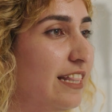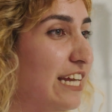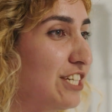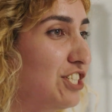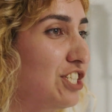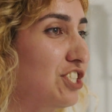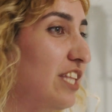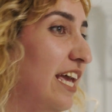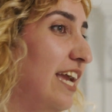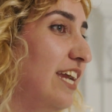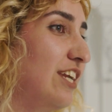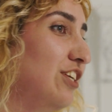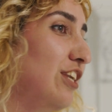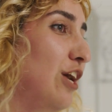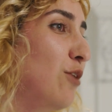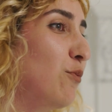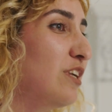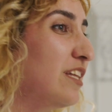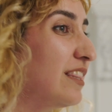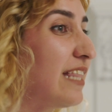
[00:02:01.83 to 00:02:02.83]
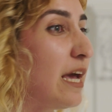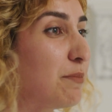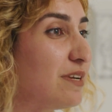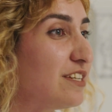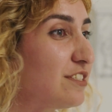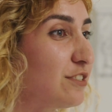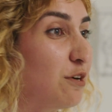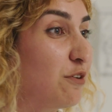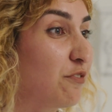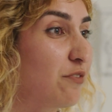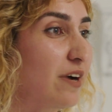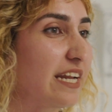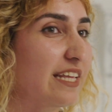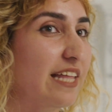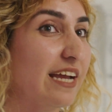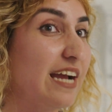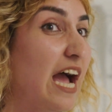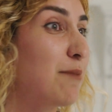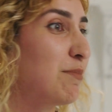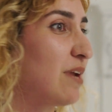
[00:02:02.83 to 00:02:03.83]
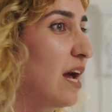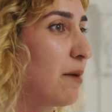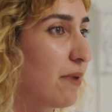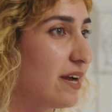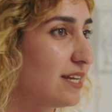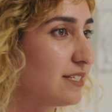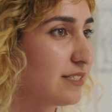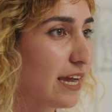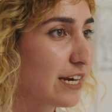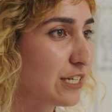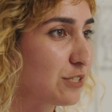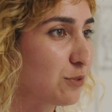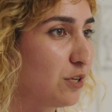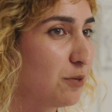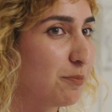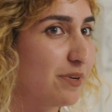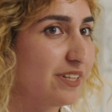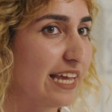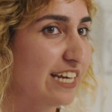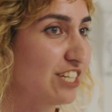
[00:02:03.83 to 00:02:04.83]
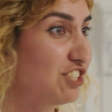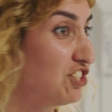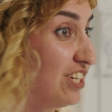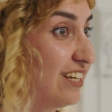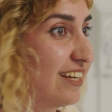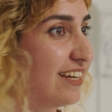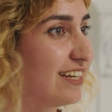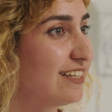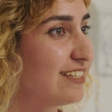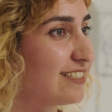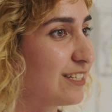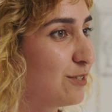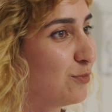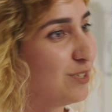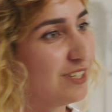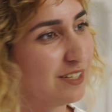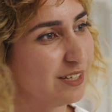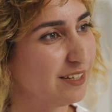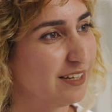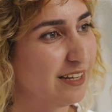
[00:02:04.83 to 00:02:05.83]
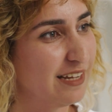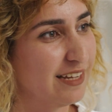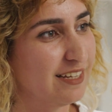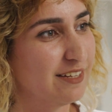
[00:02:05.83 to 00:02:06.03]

Like just like you know, wouldn't that be so funny? Like I'm not bisexual, but like she is, and we'll